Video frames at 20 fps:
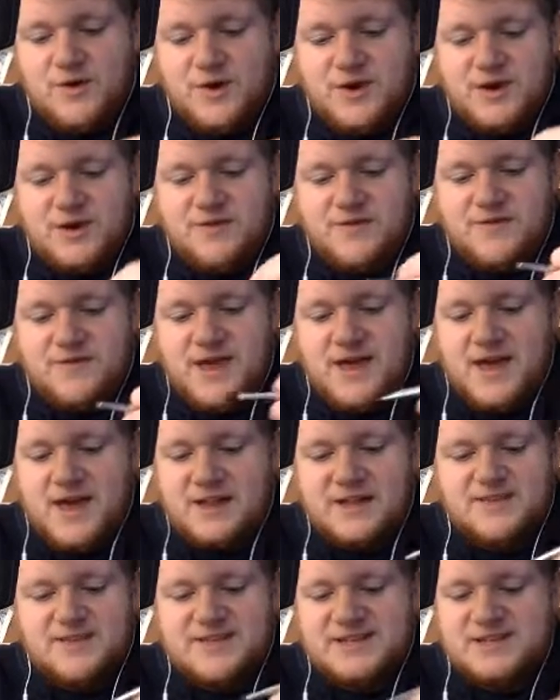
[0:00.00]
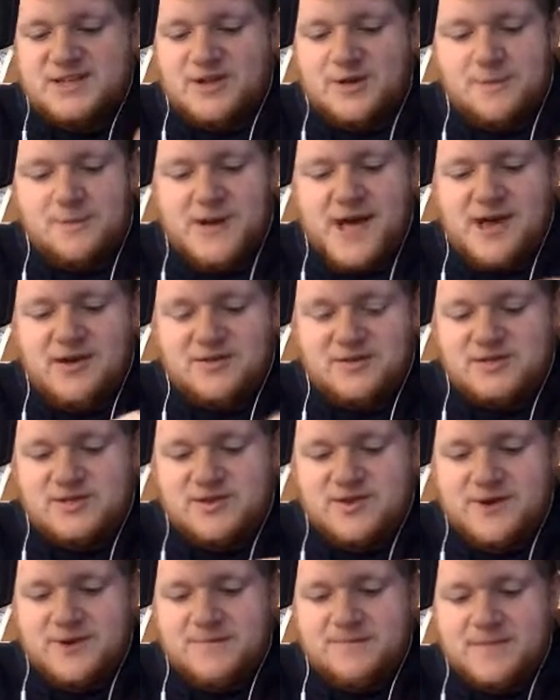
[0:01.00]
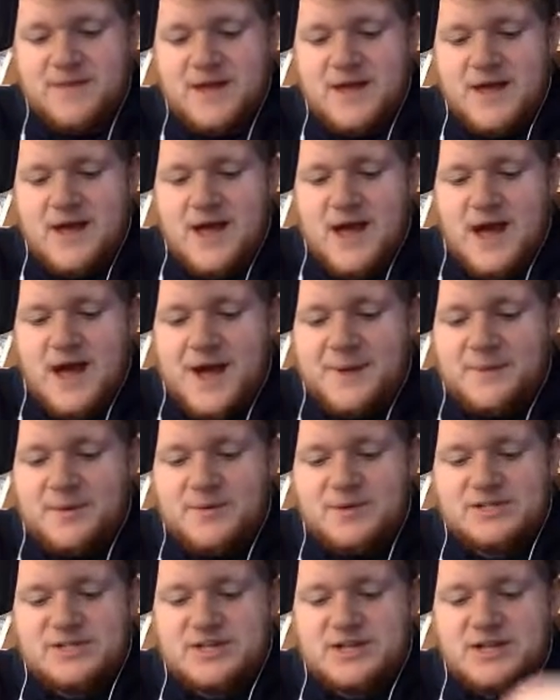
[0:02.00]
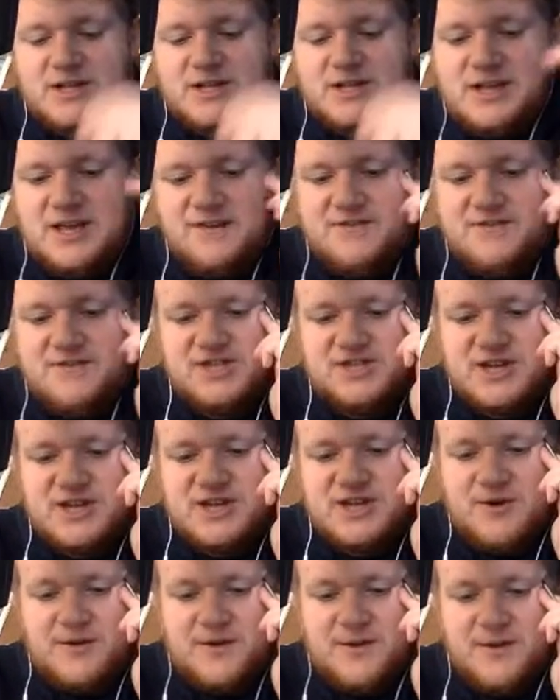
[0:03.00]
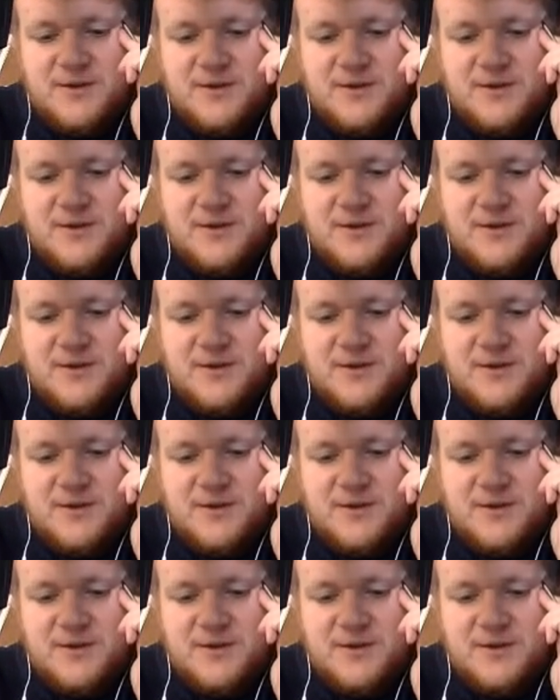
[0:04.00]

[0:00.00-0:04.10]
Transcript: We're going to fight. I love this little battle screen. Um, and we're just gonna leafage it out.